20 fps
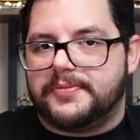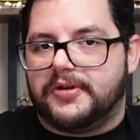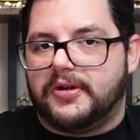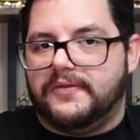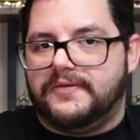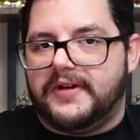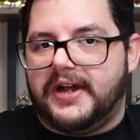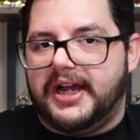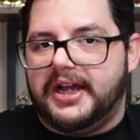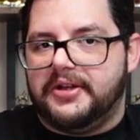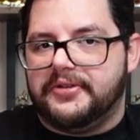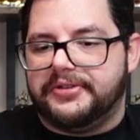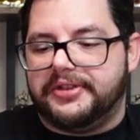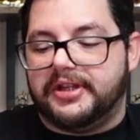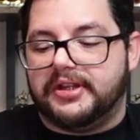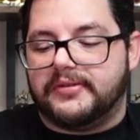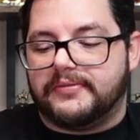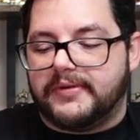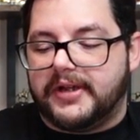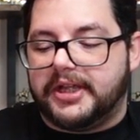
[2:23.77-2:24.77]
profile
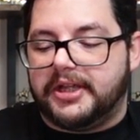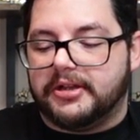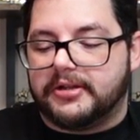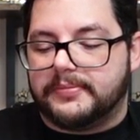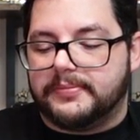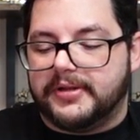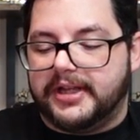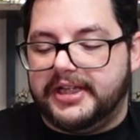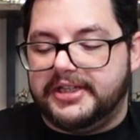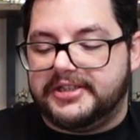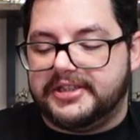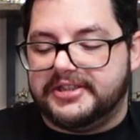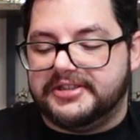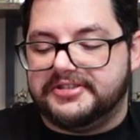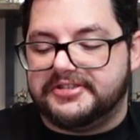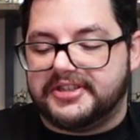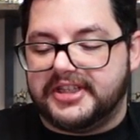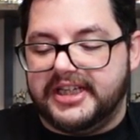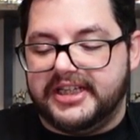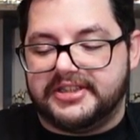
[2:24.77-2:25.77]
than the regular
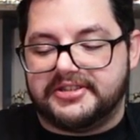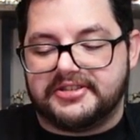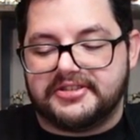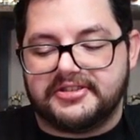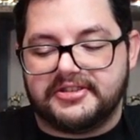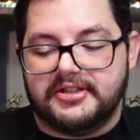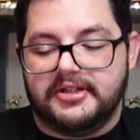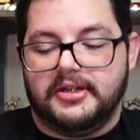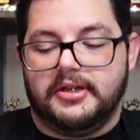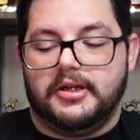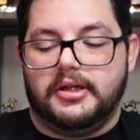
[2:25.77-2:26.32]
Blantons. It's